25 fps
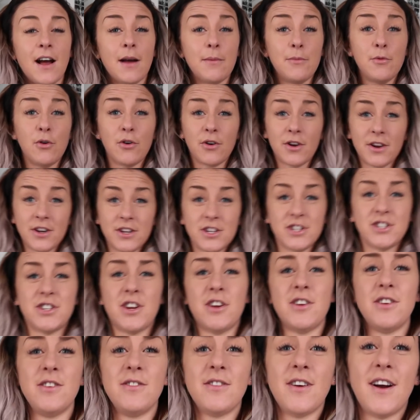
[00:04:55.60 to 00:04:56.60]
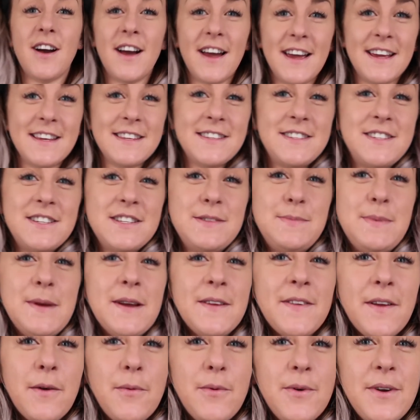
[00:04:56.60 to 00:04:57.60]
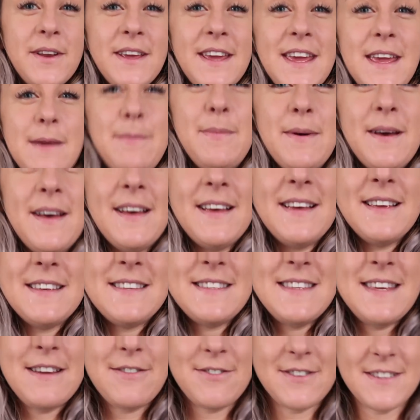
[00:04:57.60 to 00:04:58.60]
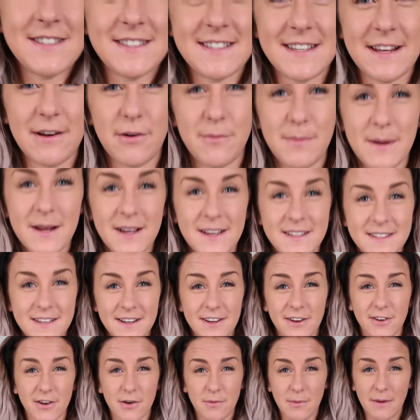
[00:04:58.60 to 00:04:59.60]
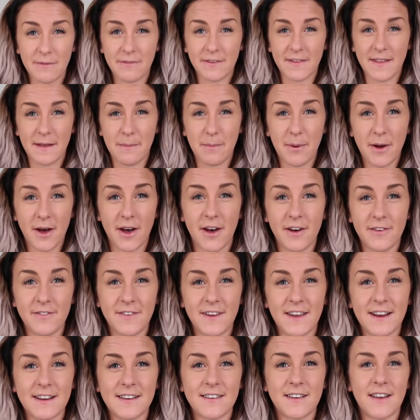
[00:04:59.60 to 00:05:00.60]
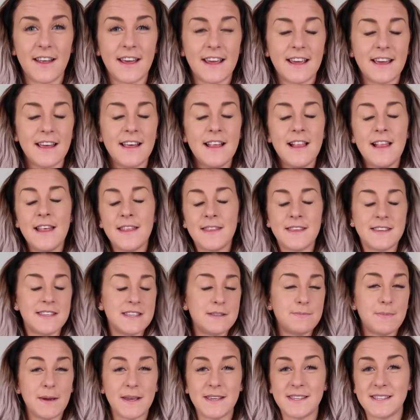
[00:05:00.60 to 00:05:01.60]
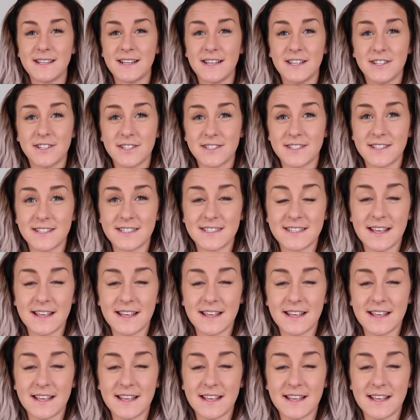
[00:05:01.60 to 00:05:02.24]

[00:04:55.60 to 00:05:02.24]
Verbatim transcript: I'm not gonna show you guys just because I wanna keep it a secret still because I don't know whether they're perfect. Like, this is basically just a